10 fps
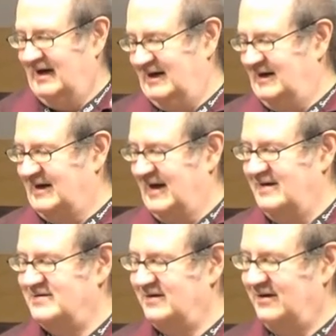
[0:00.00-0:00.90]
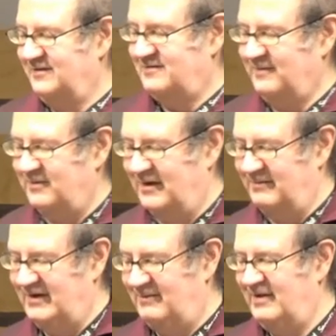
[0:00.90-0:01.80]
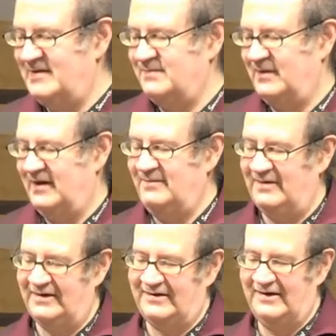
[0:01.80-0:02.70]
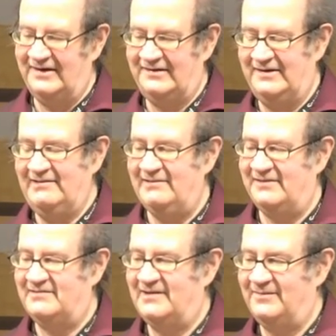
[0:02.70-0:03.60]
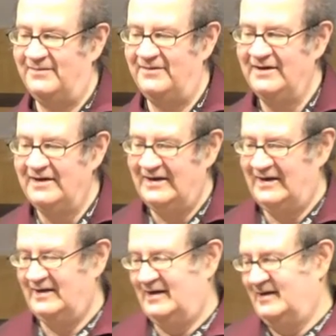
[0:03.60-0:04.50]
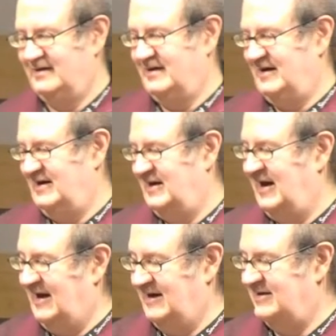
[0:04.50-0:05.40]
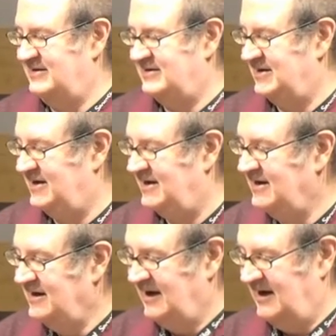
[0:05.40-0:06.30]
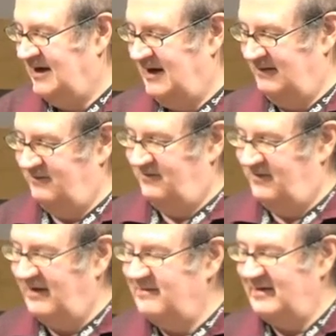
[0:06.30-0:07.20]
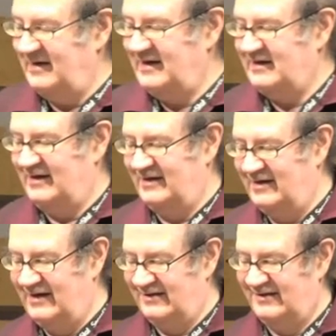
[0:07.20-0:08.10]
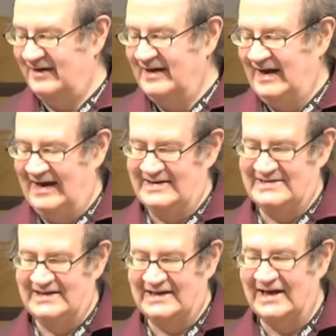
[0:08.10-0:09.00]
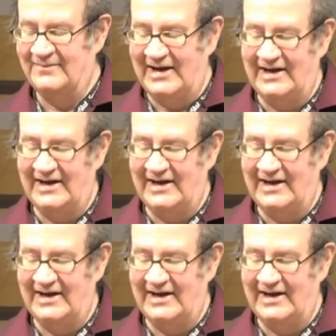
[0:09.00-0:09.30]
and they get into a lot of trouble. I mean, in metabolomics, there's serious trouble in that, and very little has actually come